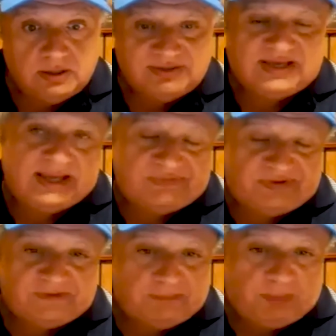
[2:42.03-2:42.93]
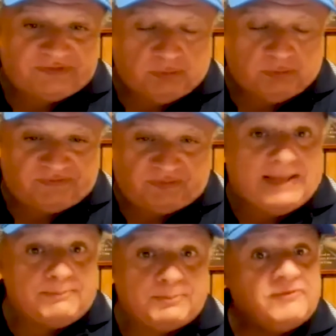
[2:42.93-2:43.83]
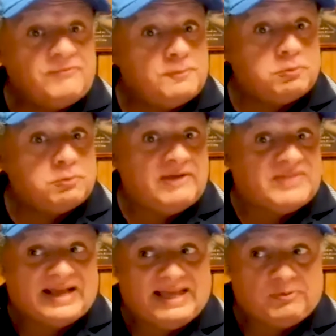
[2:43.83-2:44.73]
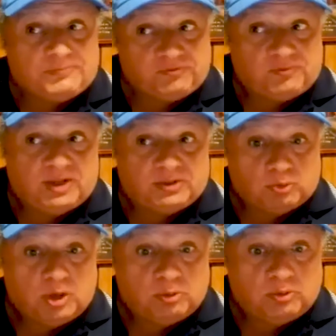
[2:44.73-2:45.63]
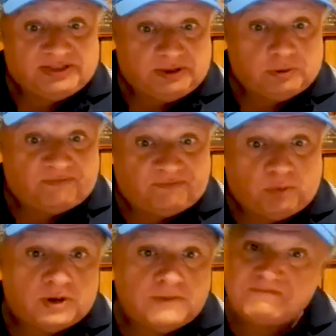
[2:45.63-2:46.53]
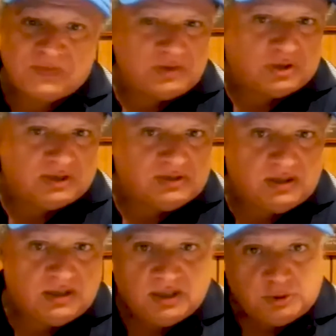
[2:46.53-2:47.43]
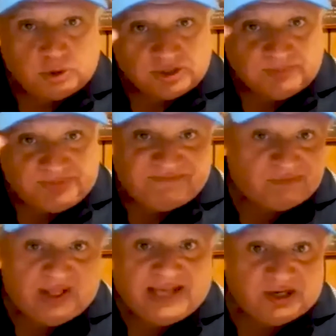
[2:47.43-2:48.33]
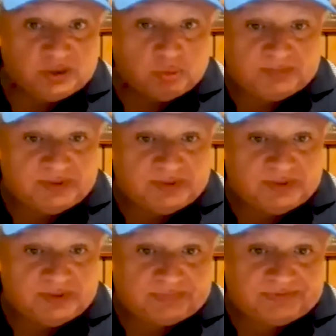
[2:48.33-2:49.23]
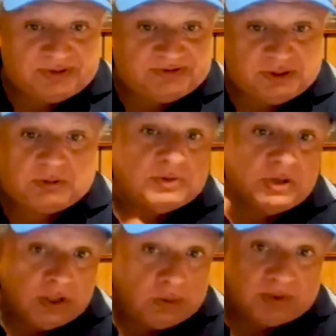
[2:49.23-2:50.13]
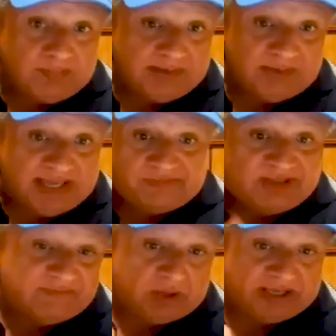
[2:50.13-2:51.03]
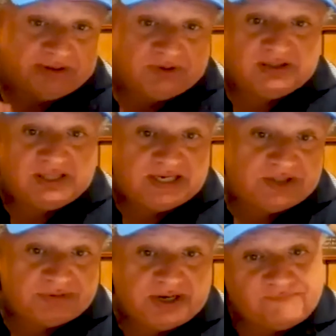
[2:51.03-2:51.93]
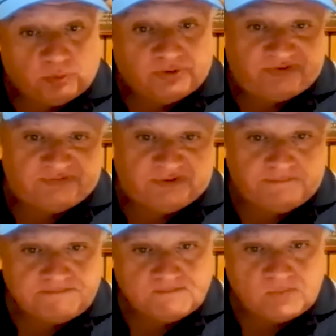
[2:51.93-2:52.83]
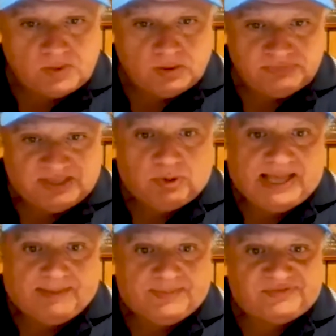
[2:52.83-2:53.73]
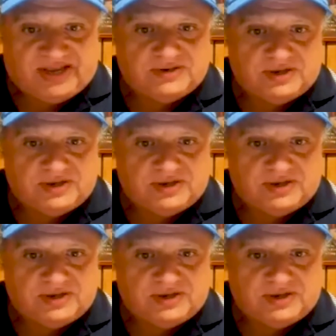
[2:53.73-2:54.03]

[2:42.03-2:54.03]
The Game 6, Boston was flat. But if that game was supposed to be on the road like the year before, you could have been flat because you would have been up 3-2. You would have beat them in Game 7 like you did in the 83-84 season. That would have happened a second